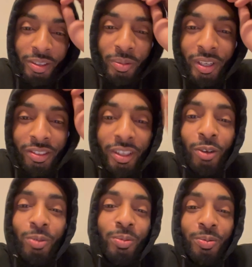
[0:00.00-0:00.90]
It means
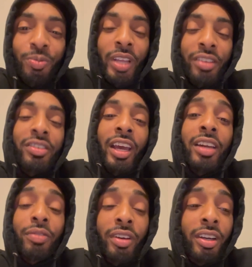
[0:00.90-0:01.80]
they
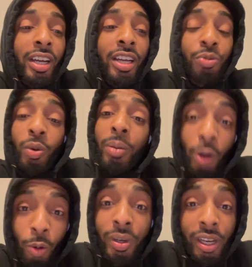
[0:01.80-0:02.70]
signed the fucking contract. Well, I'm
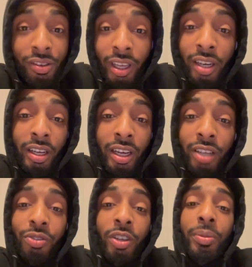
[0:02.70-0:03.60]
hoping they signed a
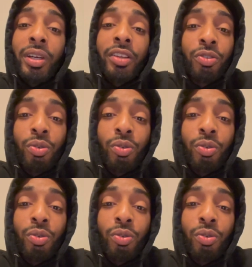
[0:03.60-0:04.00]
contract, but as you